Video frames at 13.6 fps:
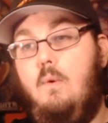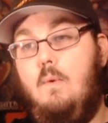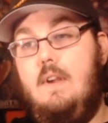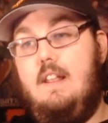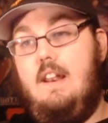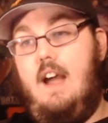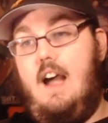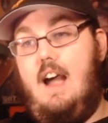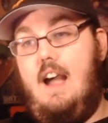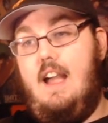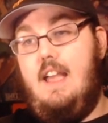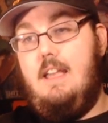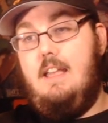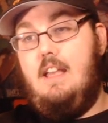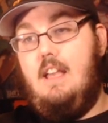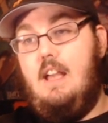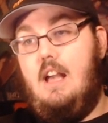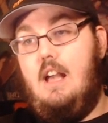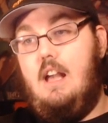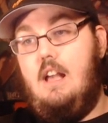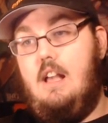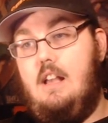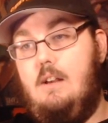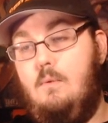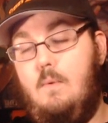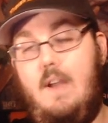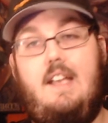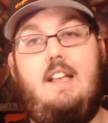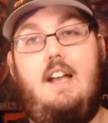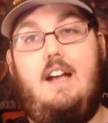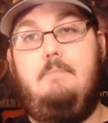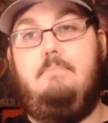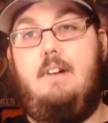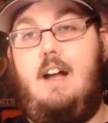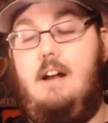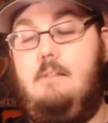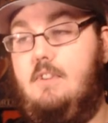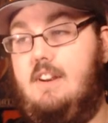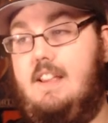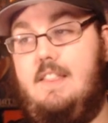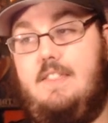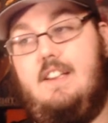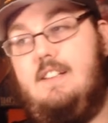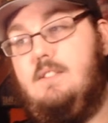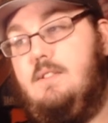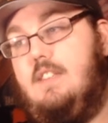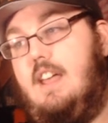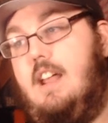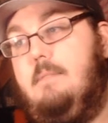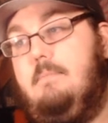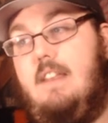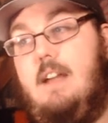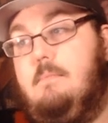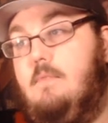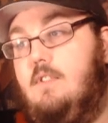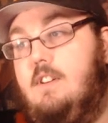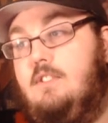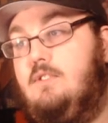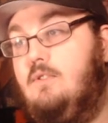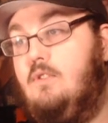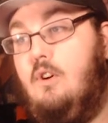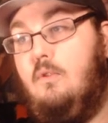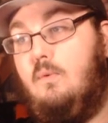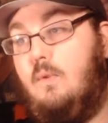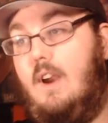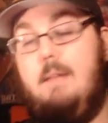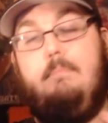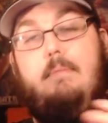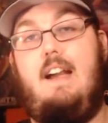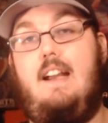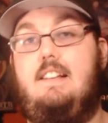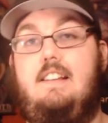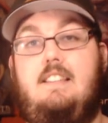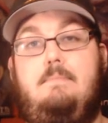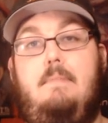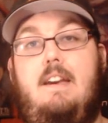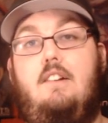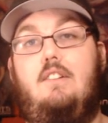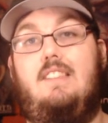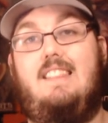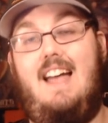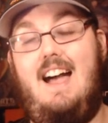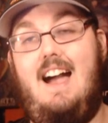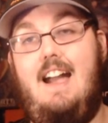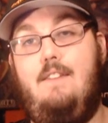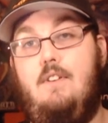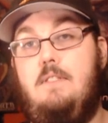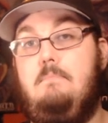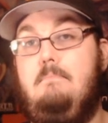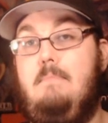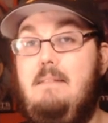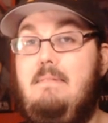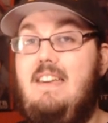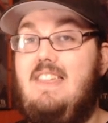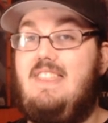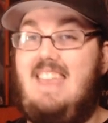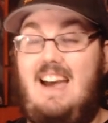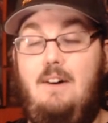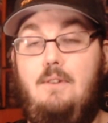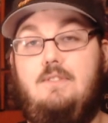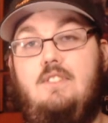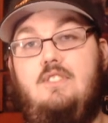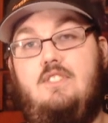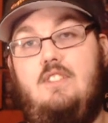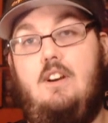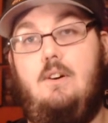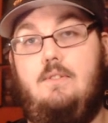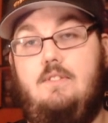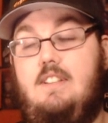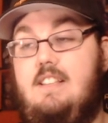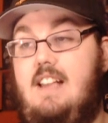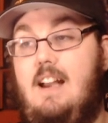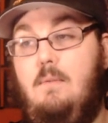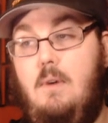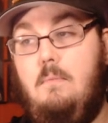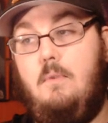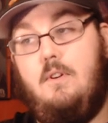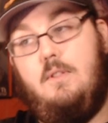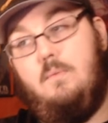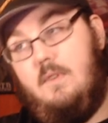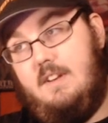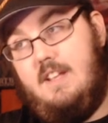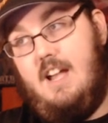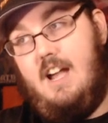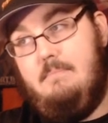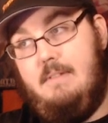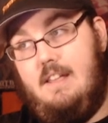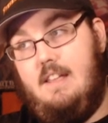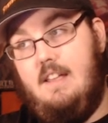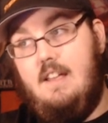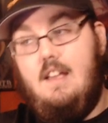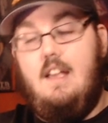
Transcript: when I wake up, I'm going to get things set up and I'm going to go right back into this banner live with maybe 1,000 stones, because I want more than one copy.